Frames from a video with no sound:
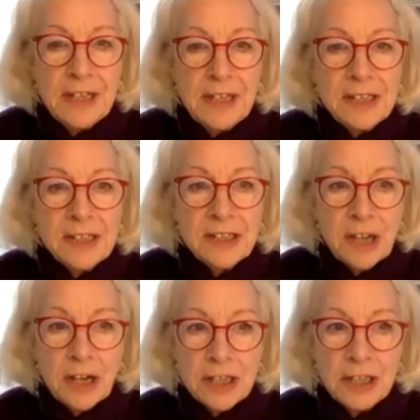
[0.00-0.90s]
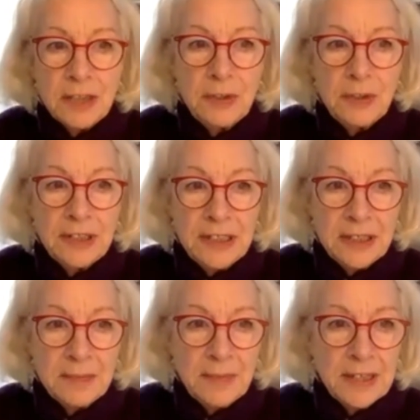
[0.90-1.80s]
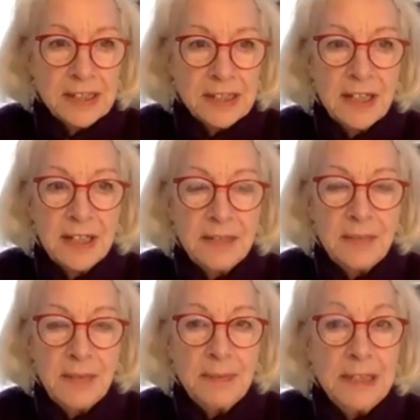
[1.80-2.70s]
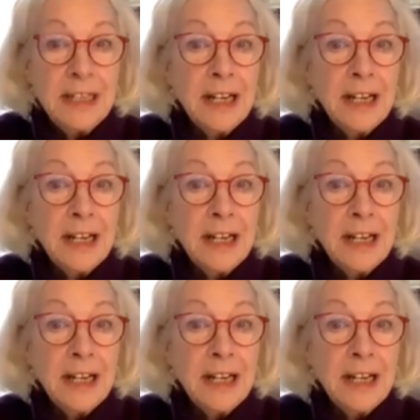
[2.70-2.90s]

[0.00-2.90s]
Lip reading: starting with India and Pakistan and maybe